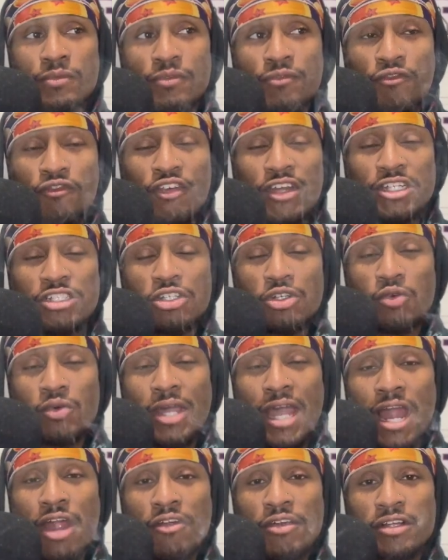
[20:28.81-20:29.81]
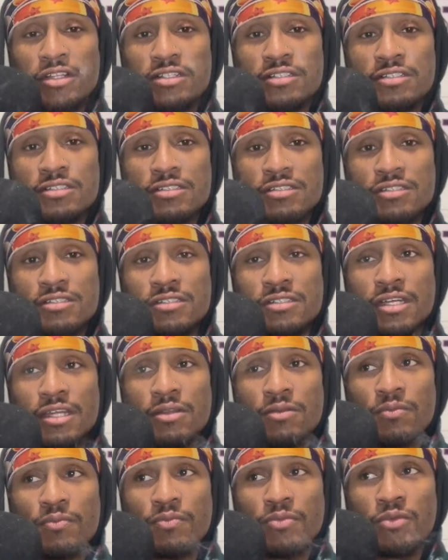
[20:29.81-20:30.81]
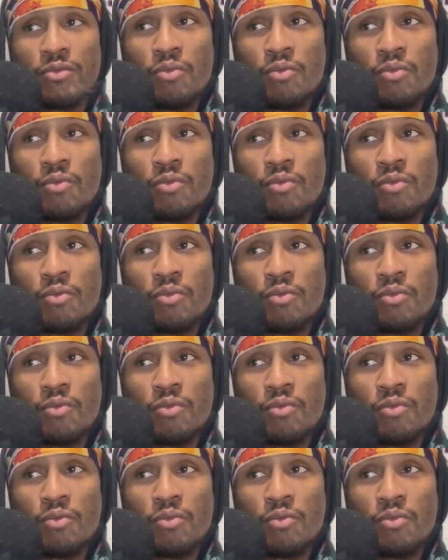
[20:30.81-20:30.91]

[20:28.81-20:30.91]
fictional characters, then